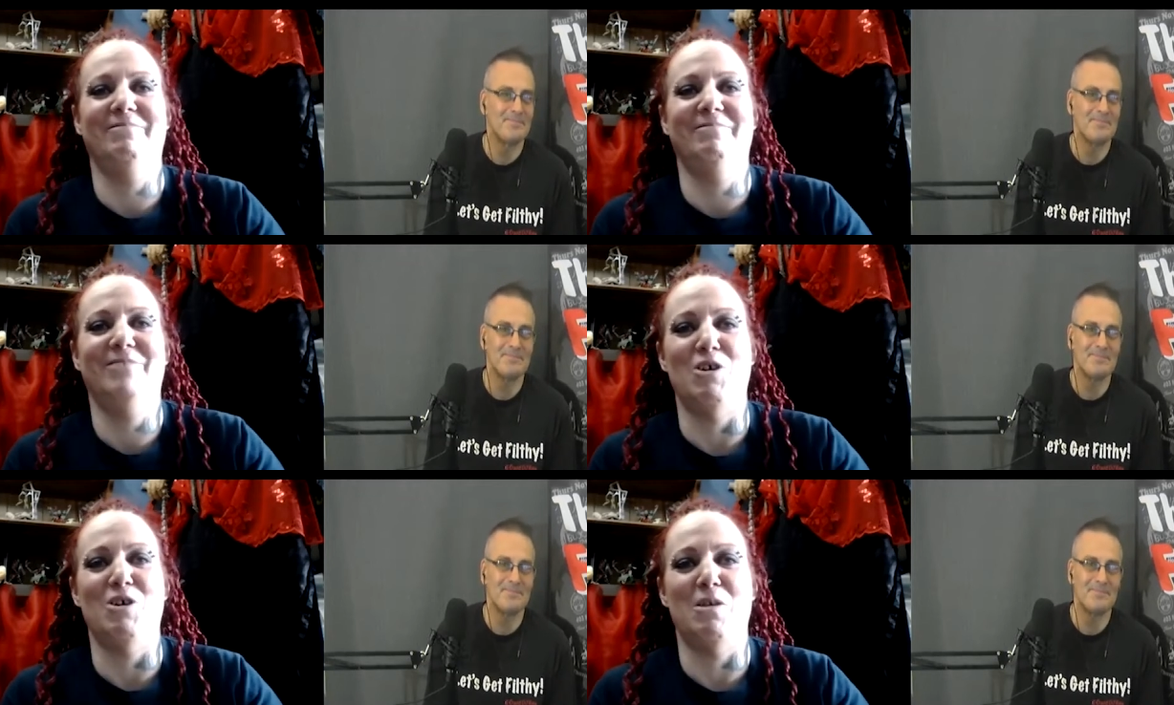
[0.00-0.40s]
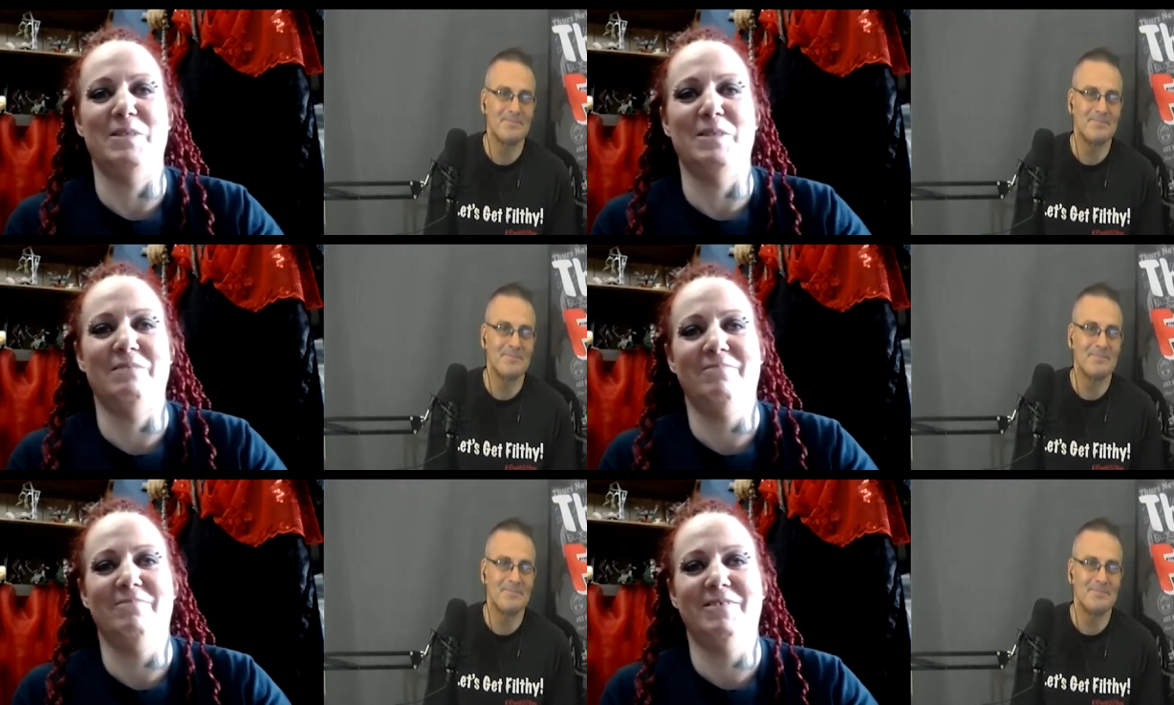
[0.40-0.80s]
Speaker 1: calm
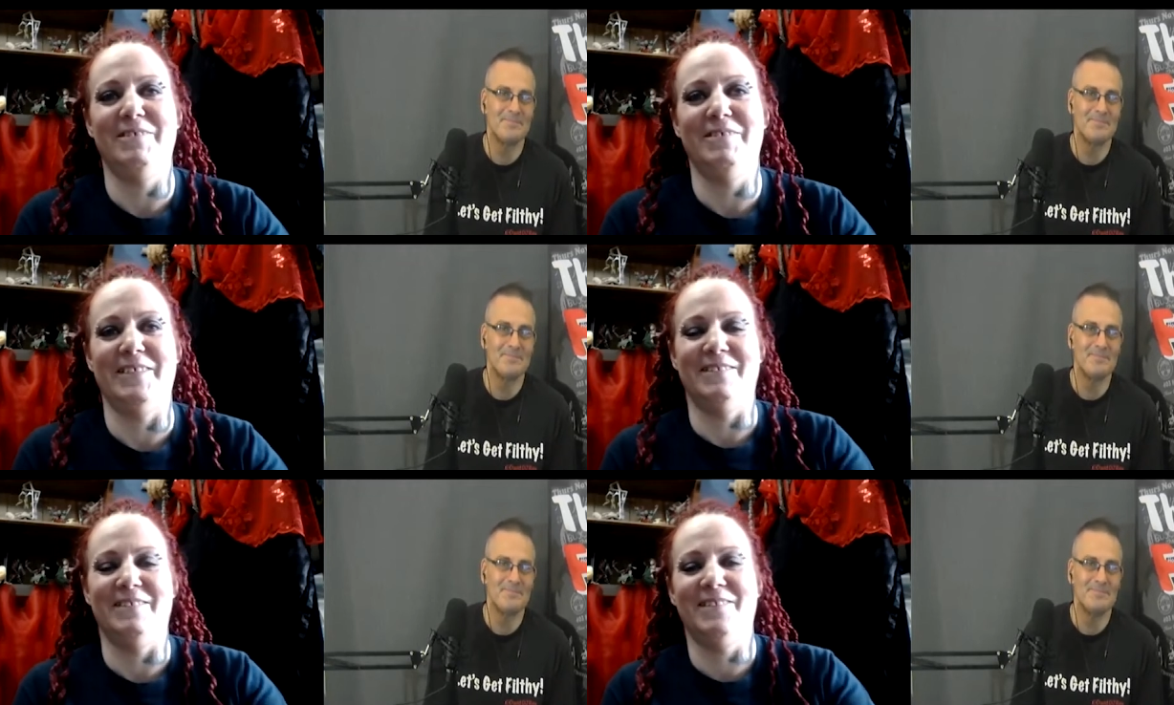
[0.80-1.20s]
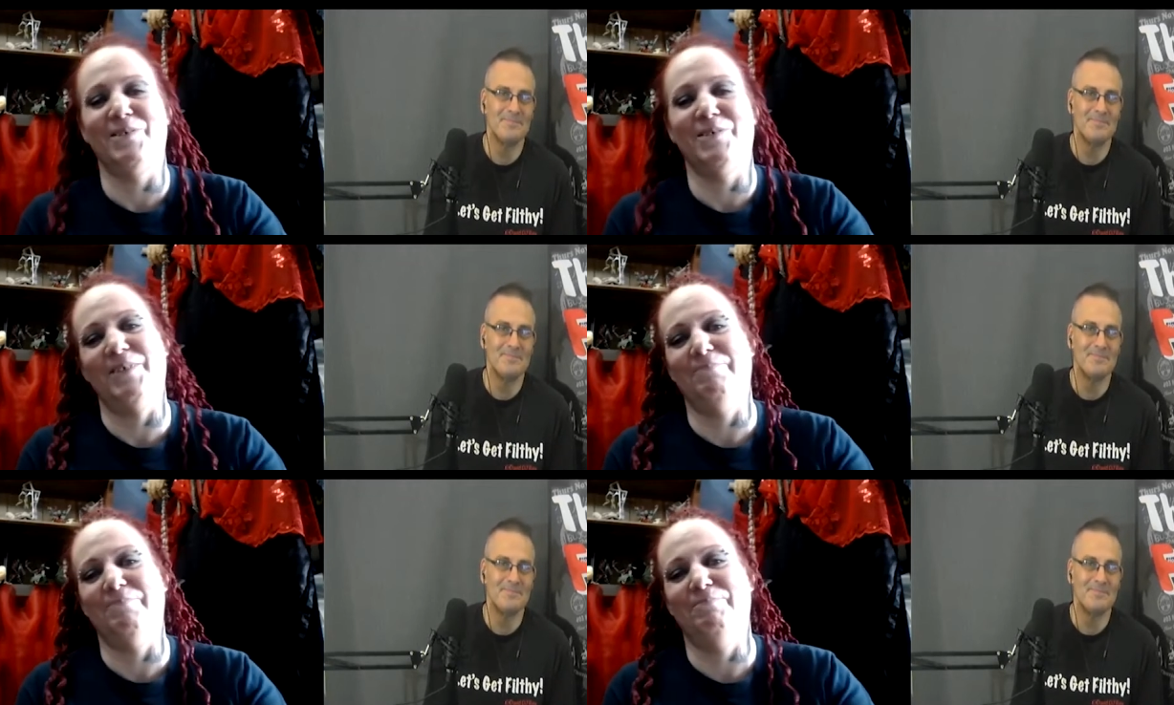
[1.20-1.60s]
and clean
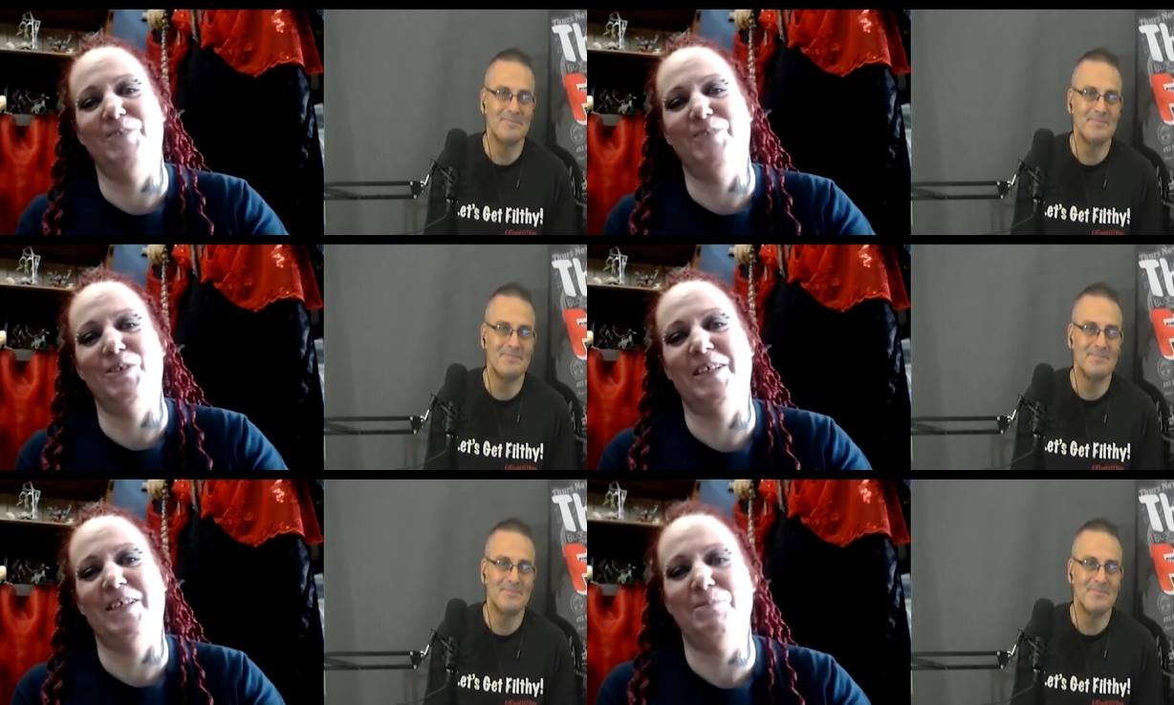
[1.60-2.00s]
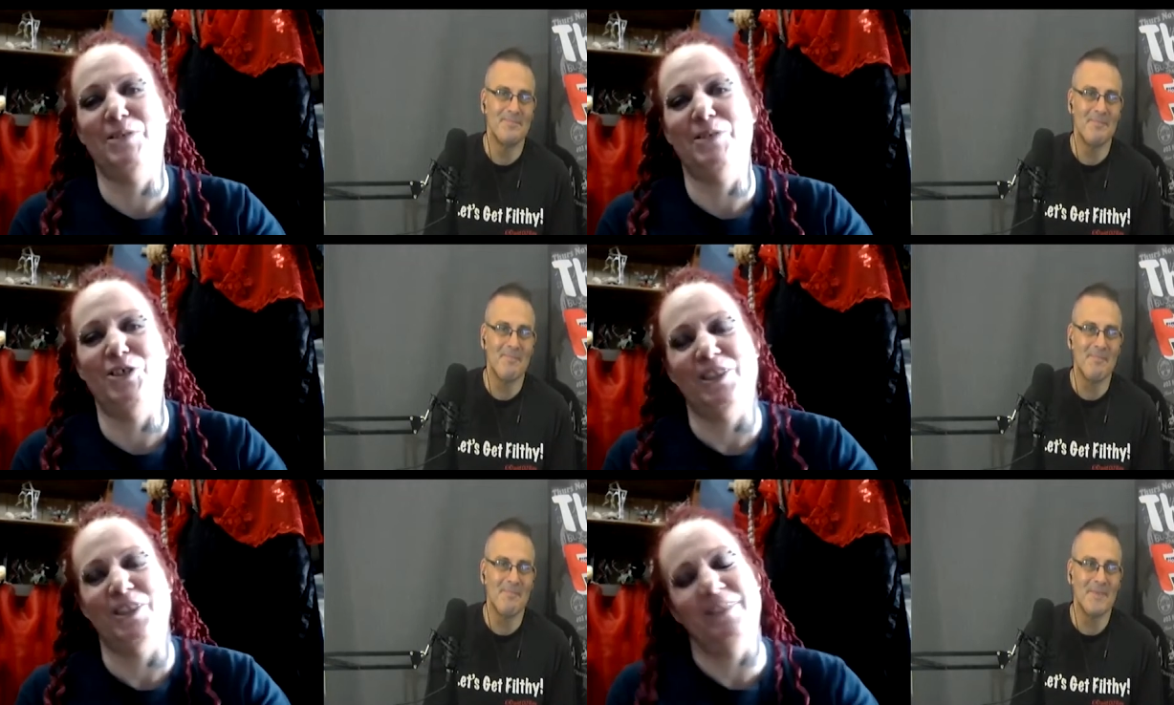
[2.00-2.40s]
so I don't end up
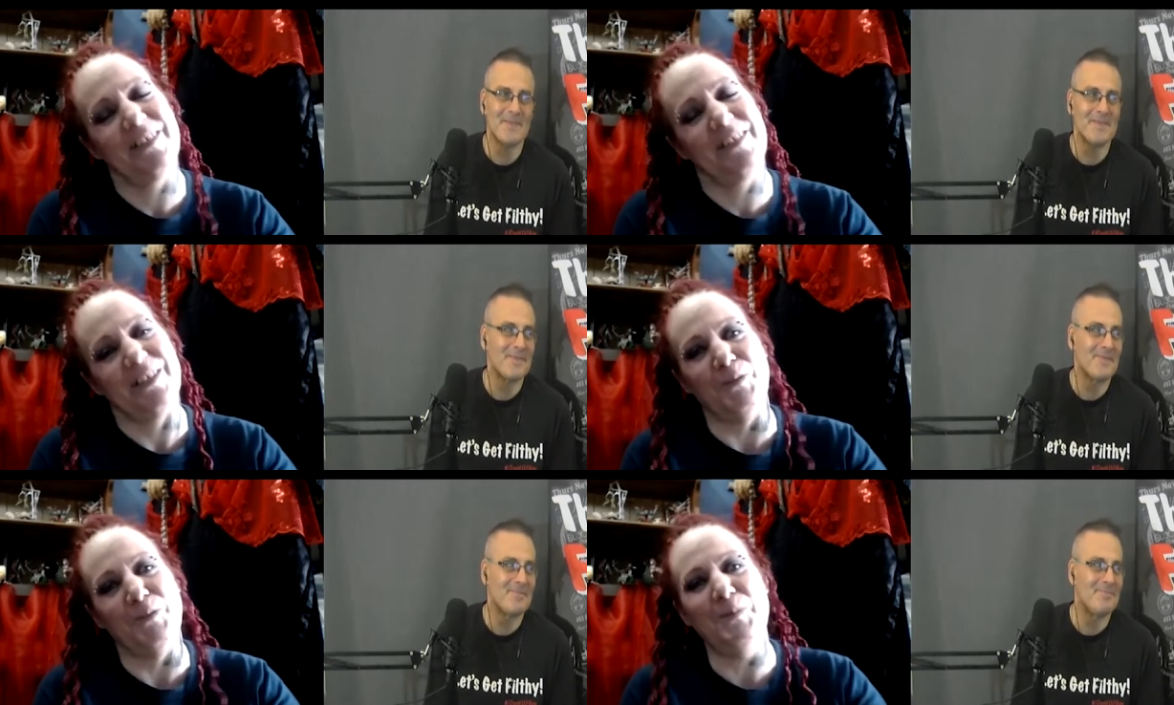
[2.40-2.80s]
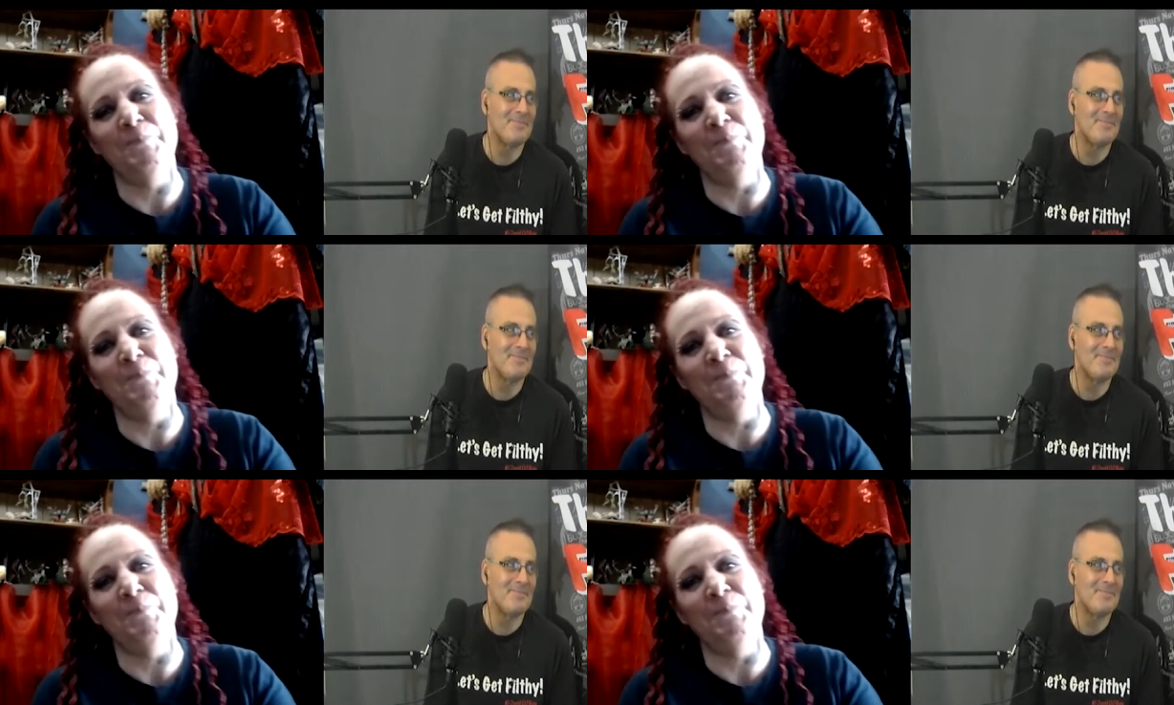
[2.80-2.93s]
in jail like you.